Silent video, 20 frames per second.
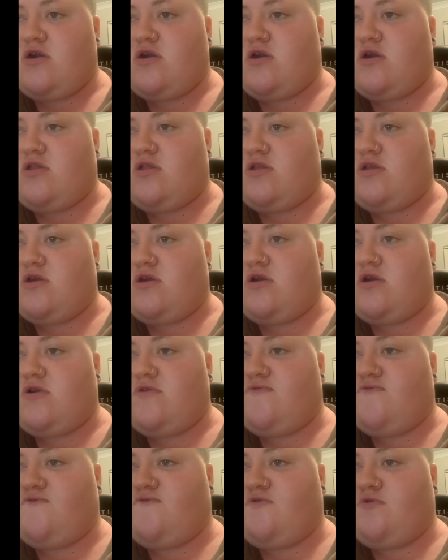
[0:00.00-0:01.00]
and
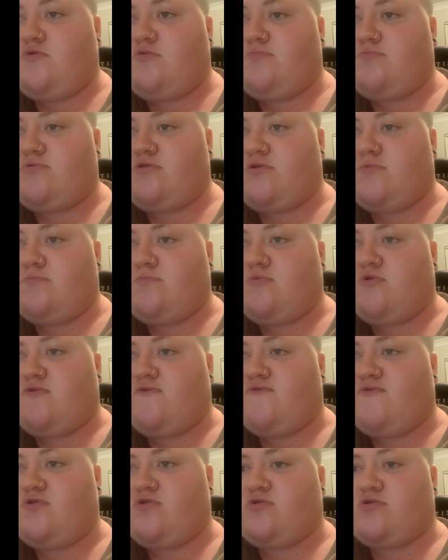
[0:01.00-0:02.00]
inform them
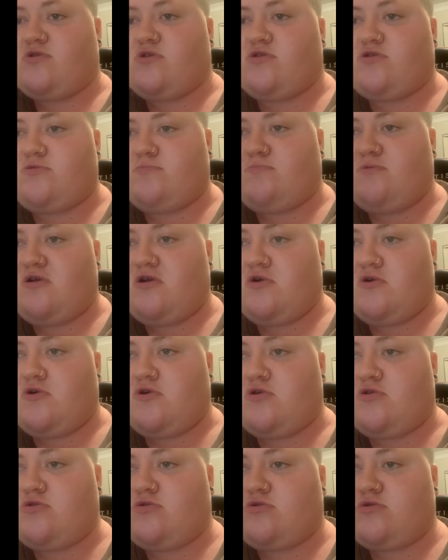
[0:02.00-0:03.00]
of his
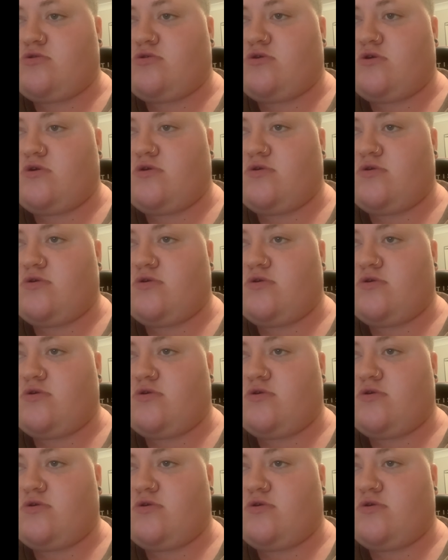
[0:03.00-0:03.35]
disappearance.